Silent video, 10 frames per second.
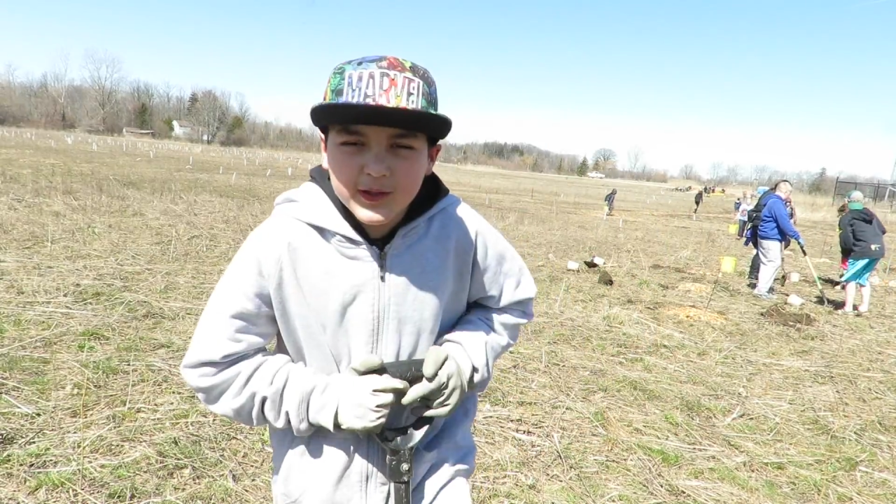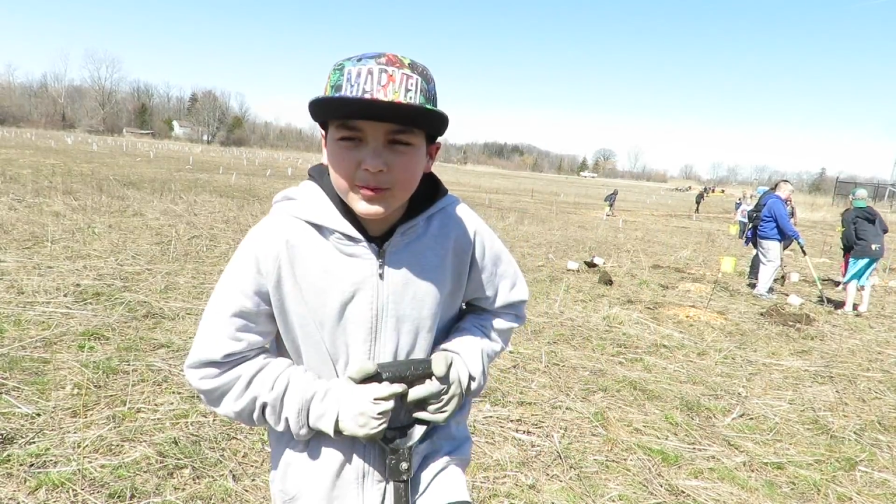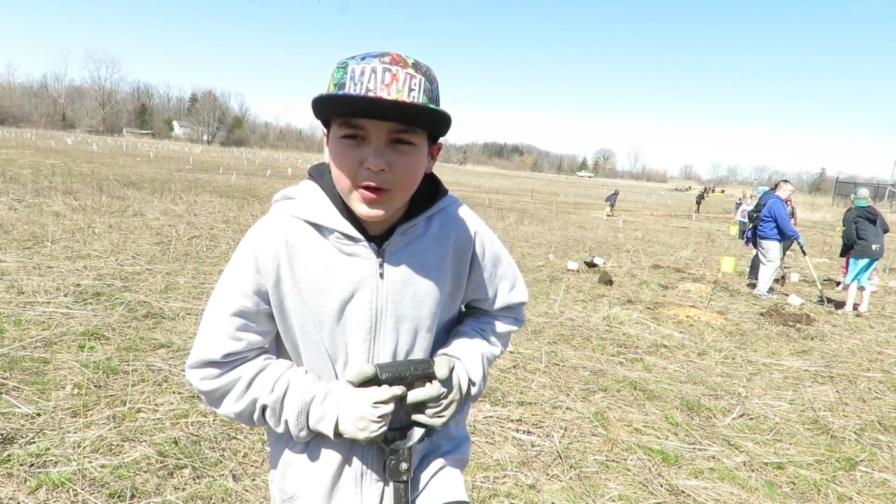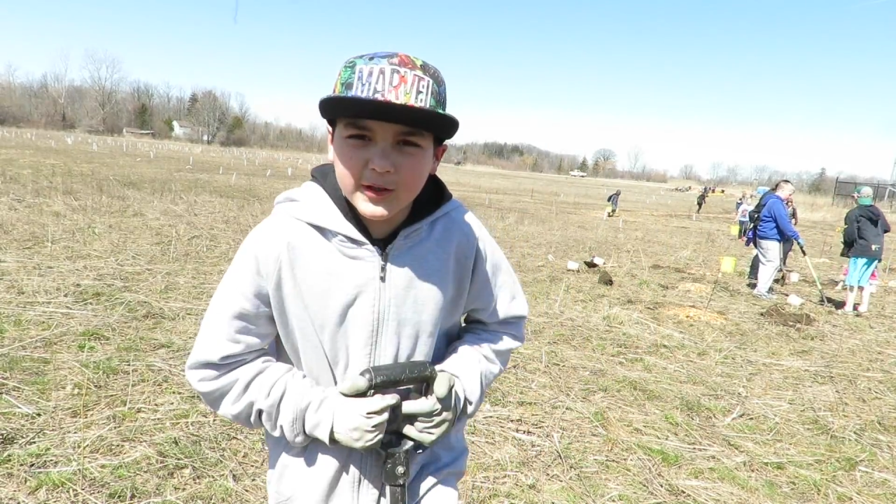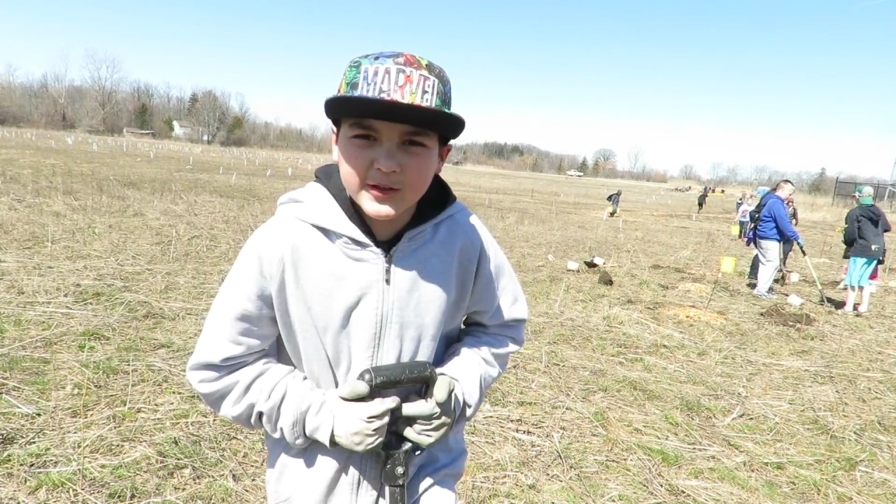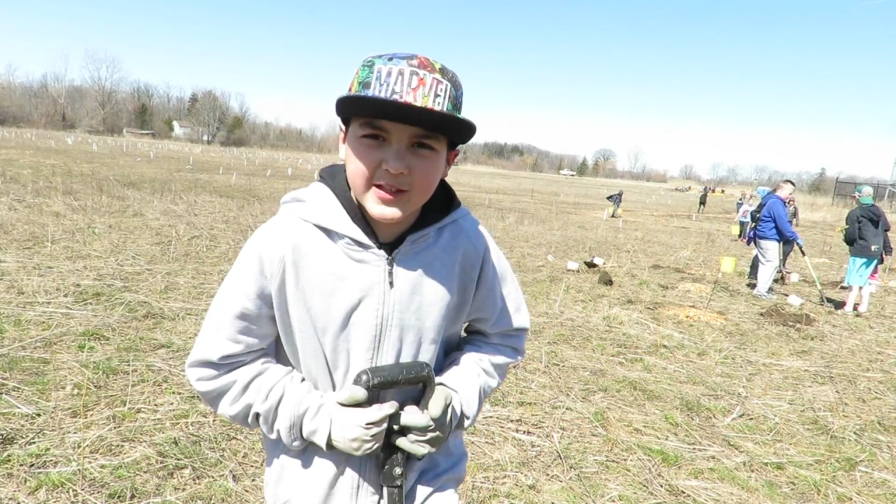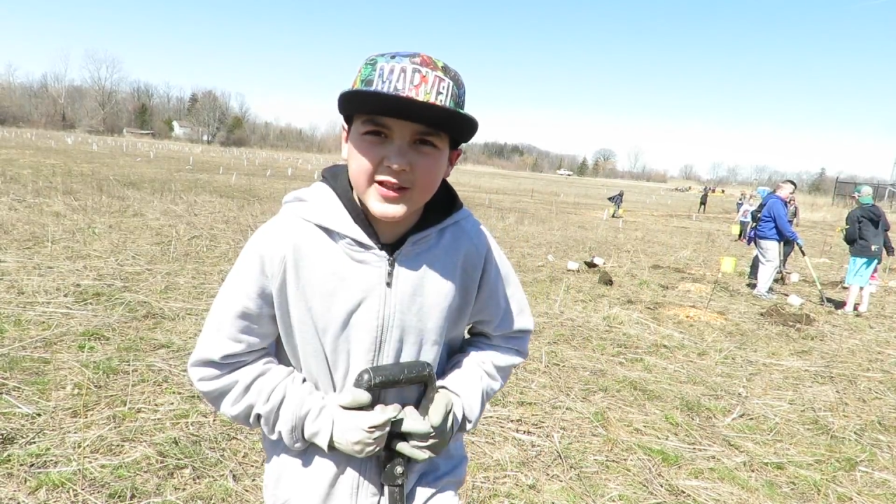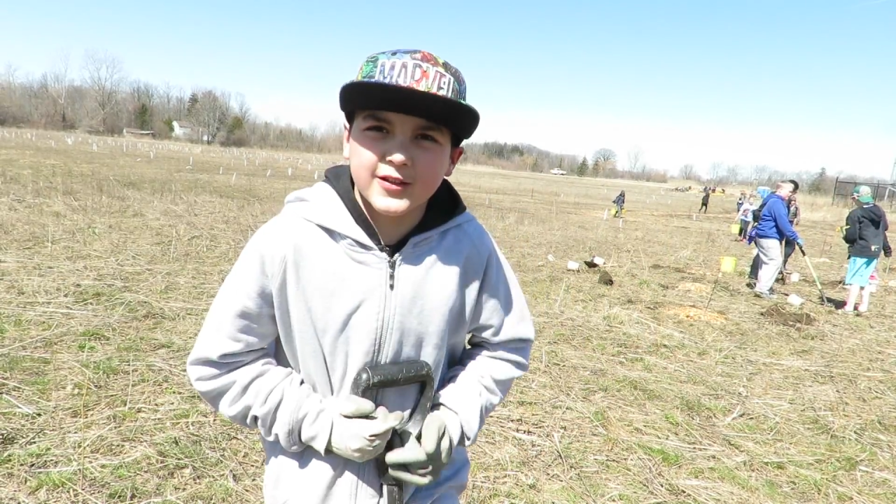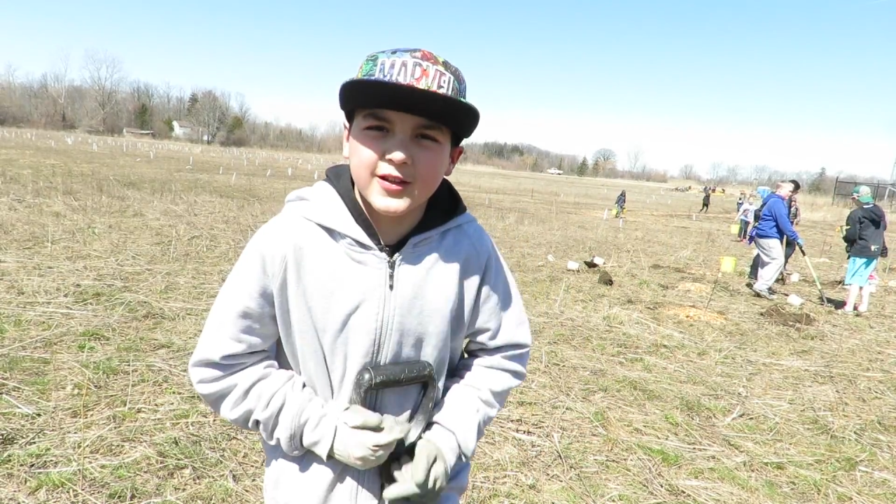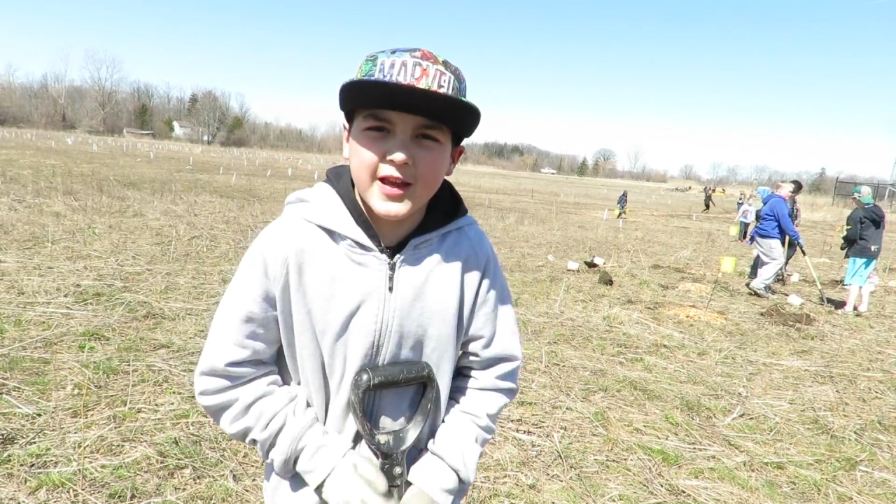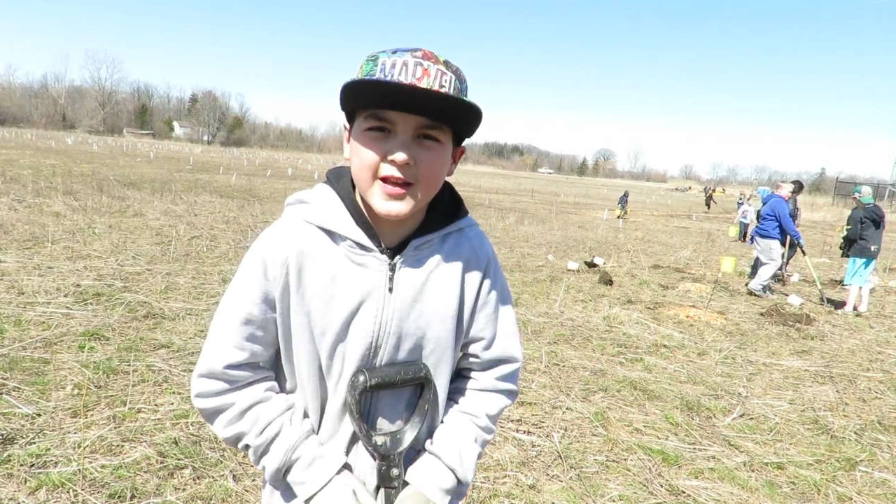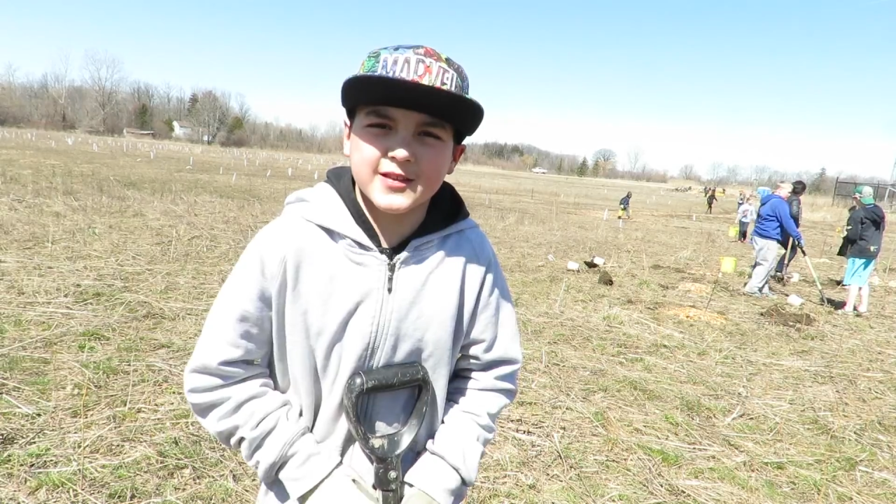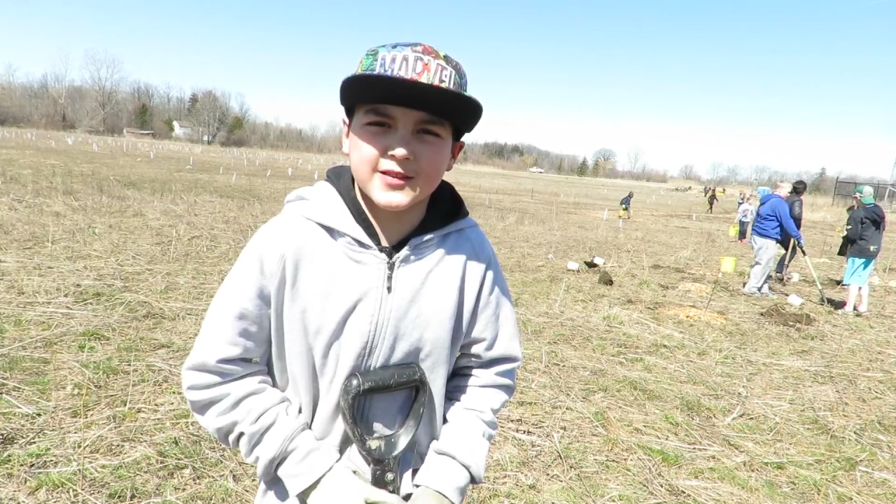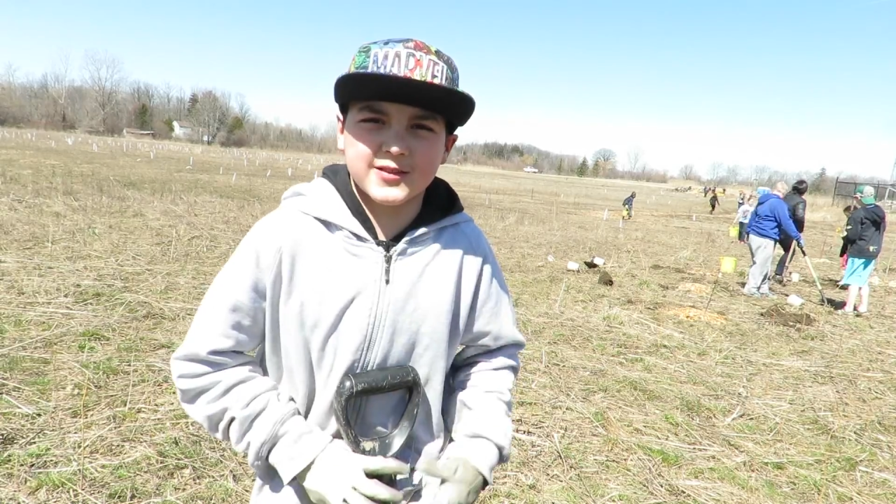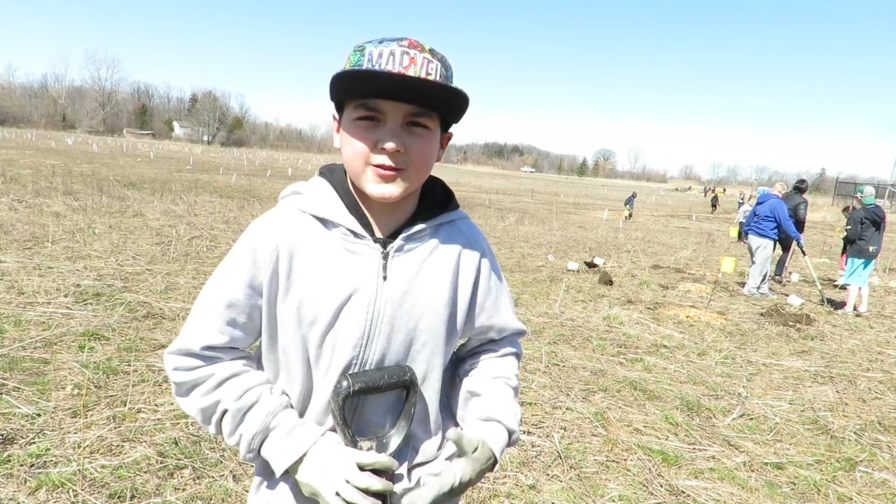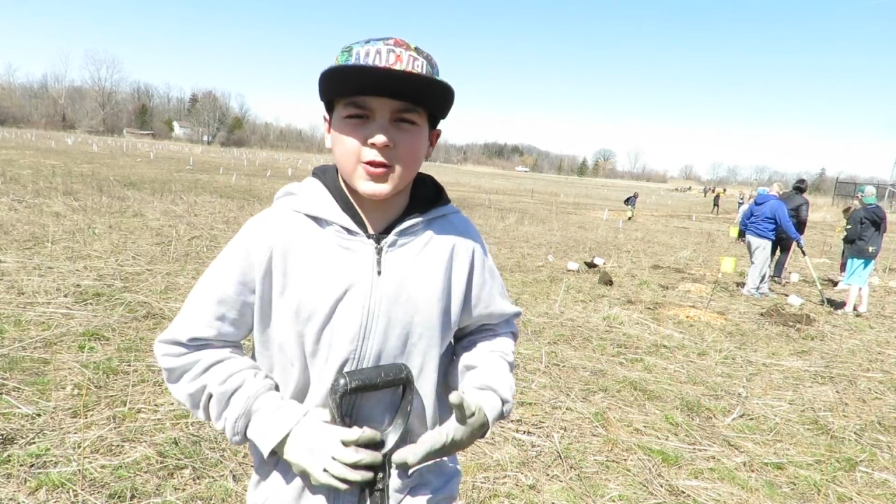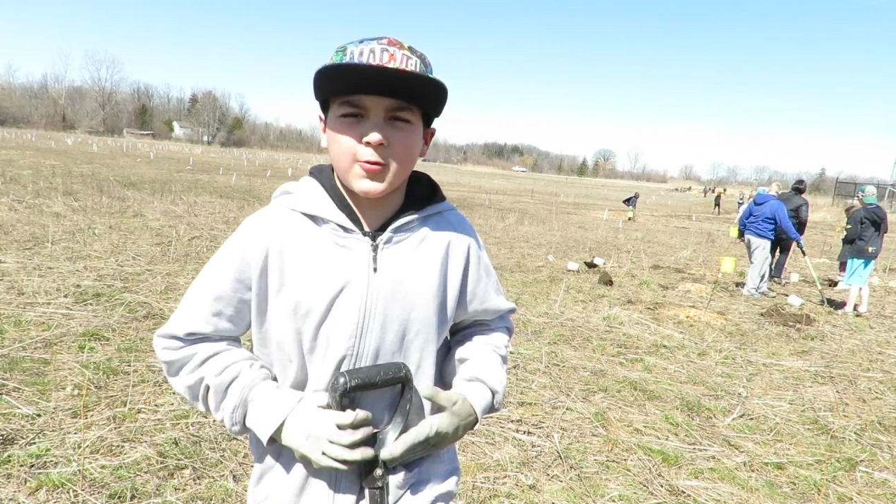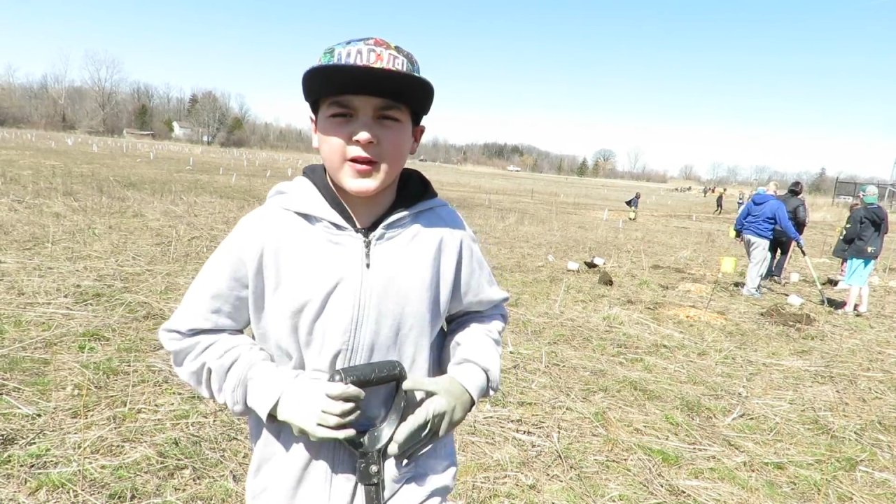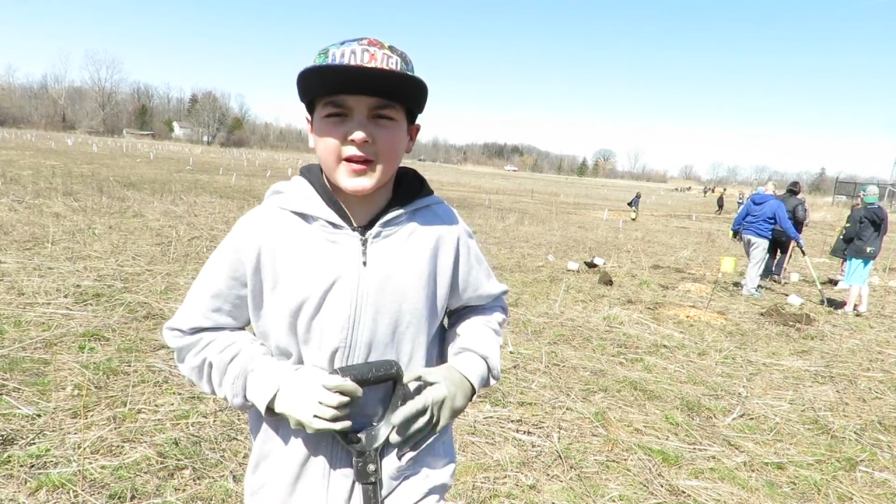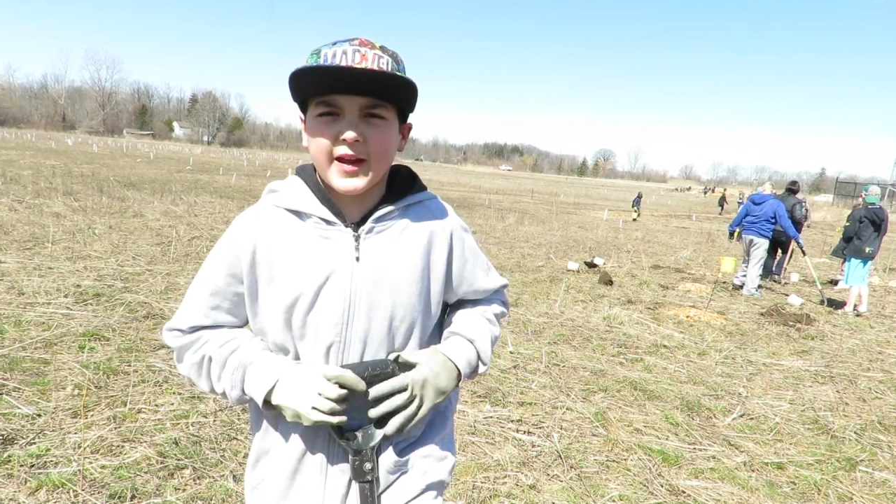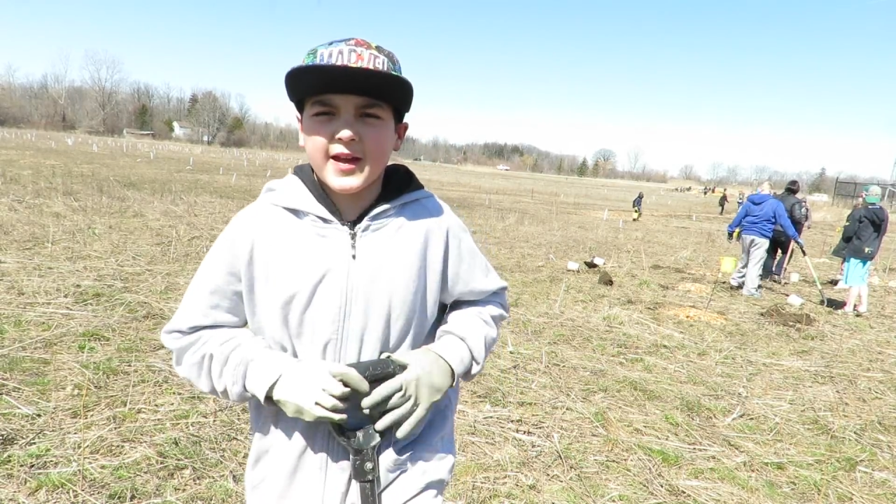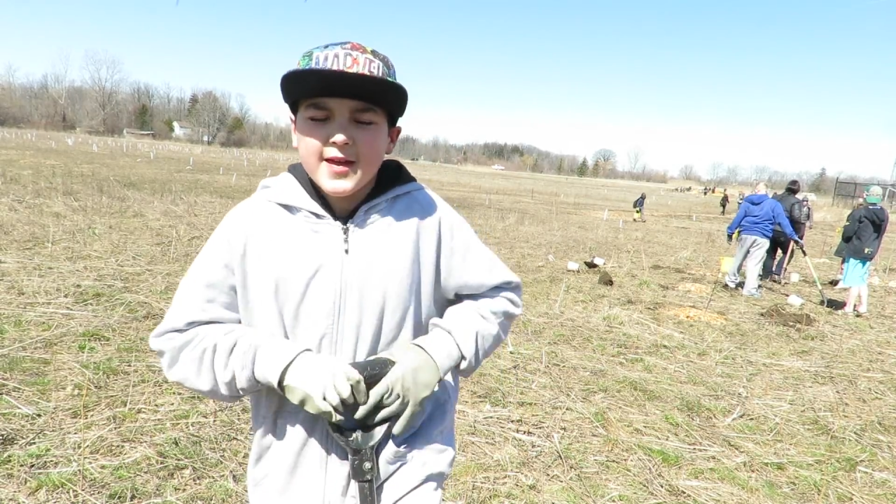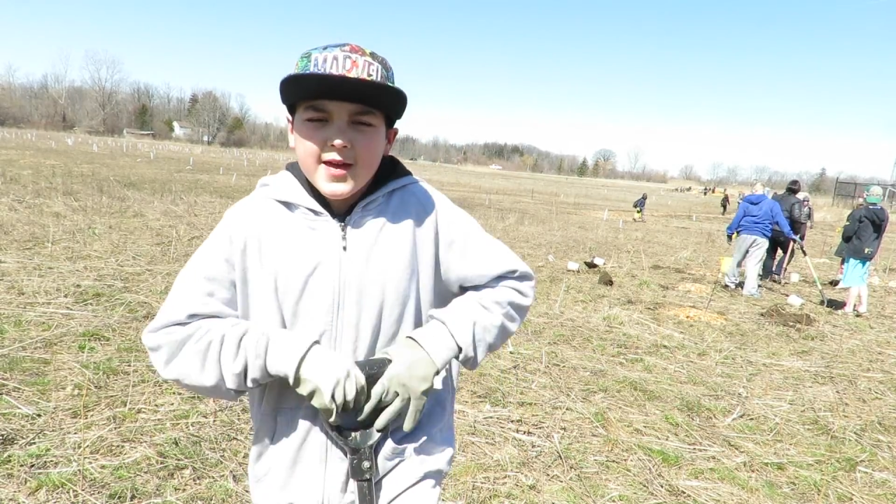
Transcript: this project here today is so we can like